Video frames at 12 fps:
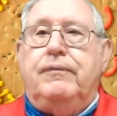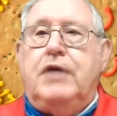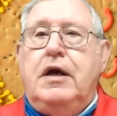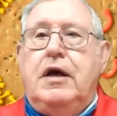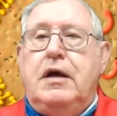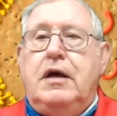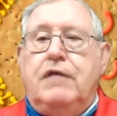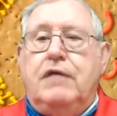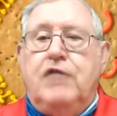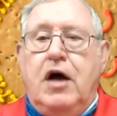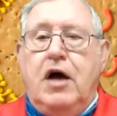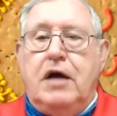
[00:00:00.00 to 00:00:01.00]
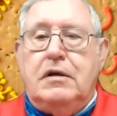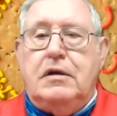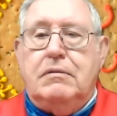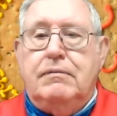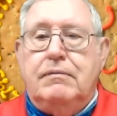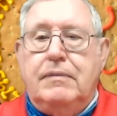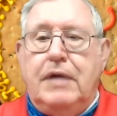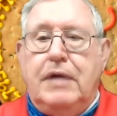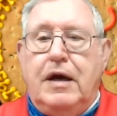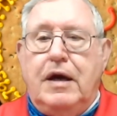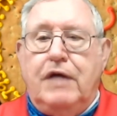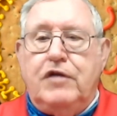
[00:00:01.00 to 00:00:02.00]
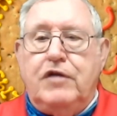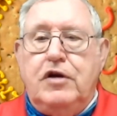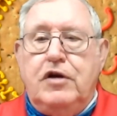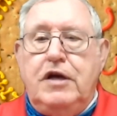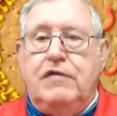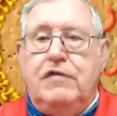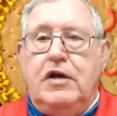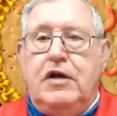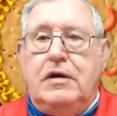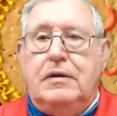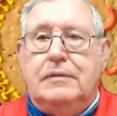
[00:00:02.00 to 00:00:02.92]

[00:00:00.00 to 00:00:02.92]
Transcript: Okay, if not, have a good evening.